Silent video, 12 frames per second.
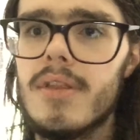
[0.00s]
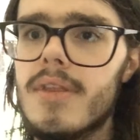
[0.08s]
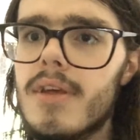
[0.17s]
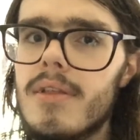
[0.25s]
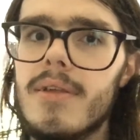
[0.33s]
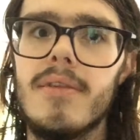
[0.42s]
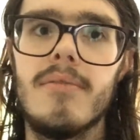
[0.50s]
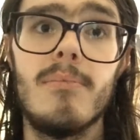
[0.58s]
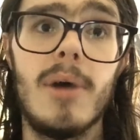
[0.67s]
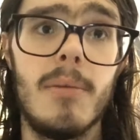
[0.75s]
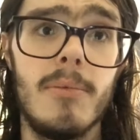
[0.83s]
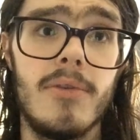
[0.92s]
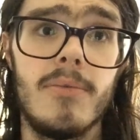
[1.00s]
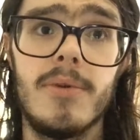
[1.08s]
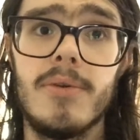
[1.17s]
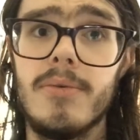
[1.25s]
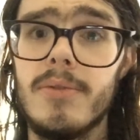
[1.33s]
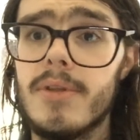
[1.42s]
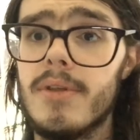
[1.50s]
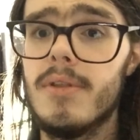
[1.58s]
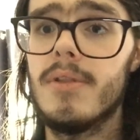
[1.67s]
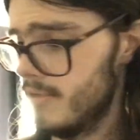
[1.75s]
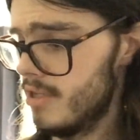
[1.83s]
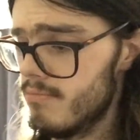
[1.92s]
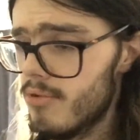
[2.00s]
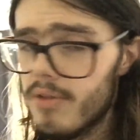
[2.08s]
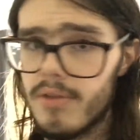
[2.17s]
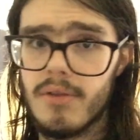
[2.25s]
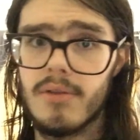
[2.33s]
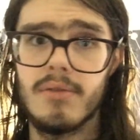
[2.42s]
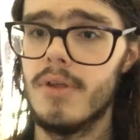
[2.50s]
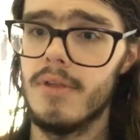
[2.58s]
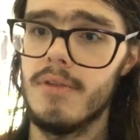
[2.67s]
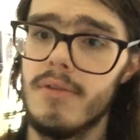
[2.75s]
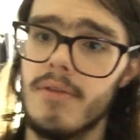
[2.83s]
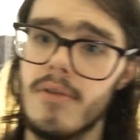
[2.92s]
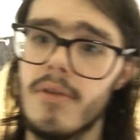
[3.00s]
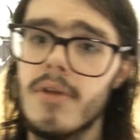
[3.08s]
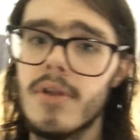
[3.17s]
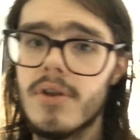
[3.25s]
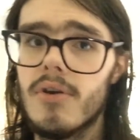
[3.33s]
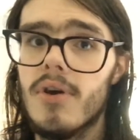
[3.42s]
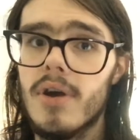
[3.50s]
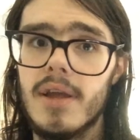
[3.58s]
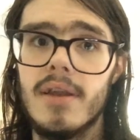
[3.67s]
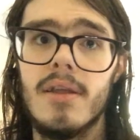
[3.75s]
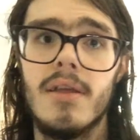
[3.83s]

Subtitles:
tell his mum as well that his brother has died,